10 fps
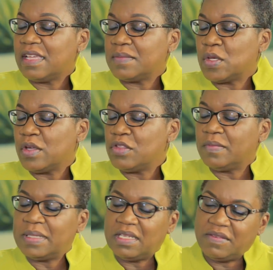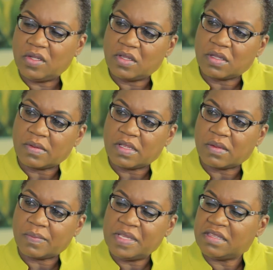that because you've been living on
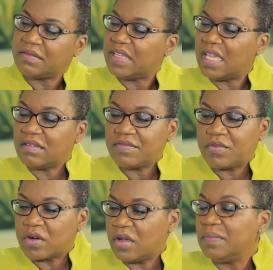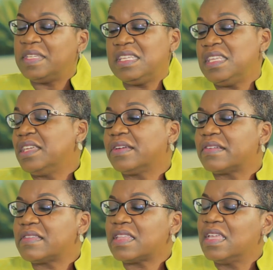a piece of land for umpteen
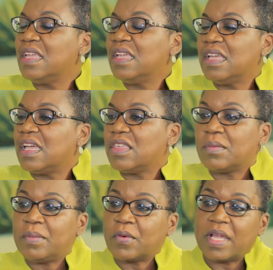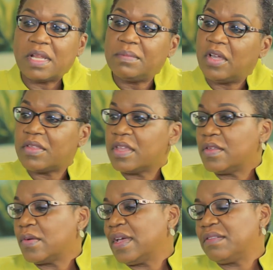years, and your grandmother and
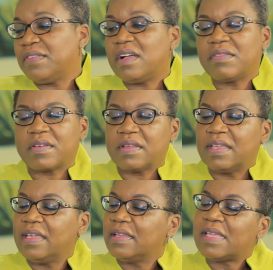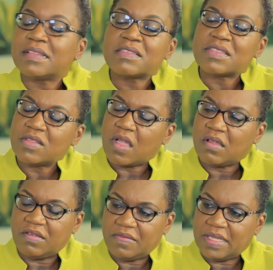your grandfather, that does not
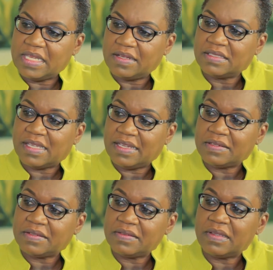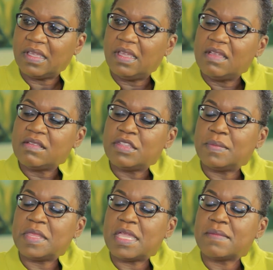convey legal title.
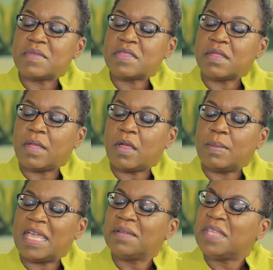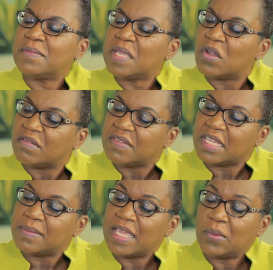Sometimes land may have been
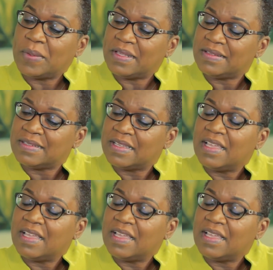conveyed by a will.